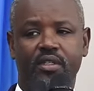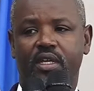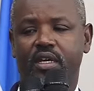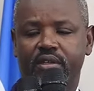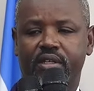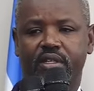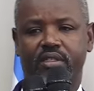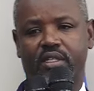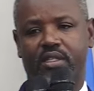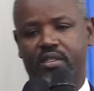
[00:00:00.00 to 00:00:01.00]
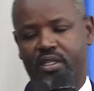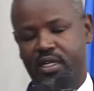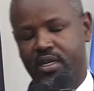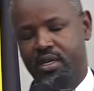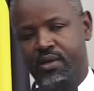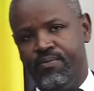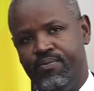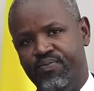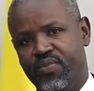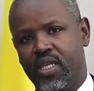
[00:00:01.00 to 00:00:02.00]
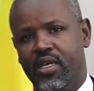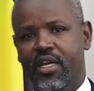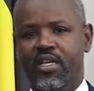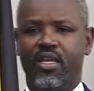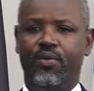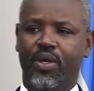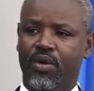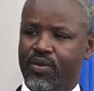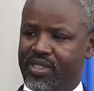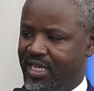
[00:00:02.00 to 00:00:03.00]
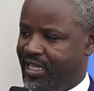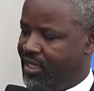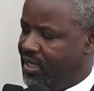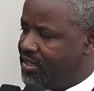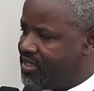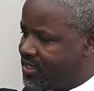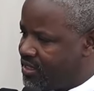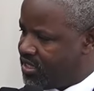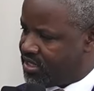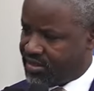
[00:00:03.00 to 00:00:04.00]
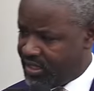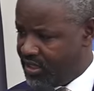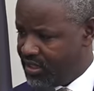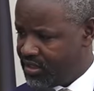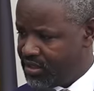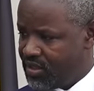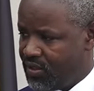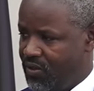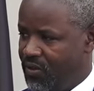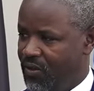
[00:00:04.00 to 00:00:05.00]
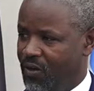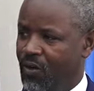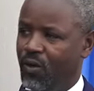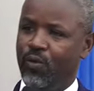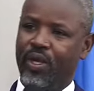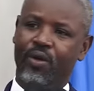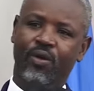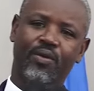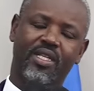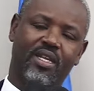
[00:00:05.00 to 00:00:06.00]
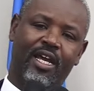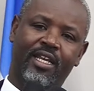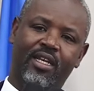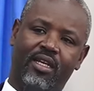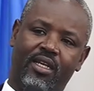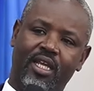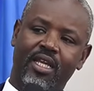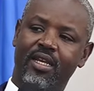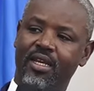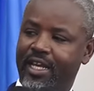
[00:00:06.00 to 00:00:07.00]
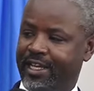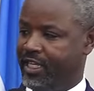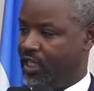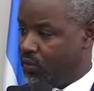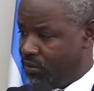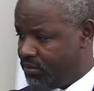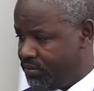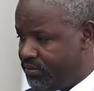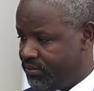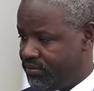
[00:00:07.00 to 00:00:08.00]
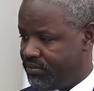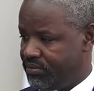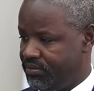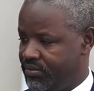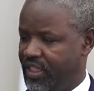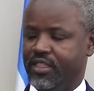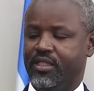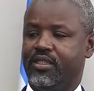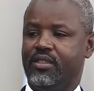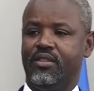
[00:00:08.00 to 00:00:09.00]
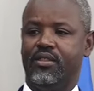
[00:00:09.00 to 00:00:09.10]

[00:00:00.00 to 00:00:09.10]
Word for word: the, the, the, the, either we go with 1963 or we go with 1992. Yes.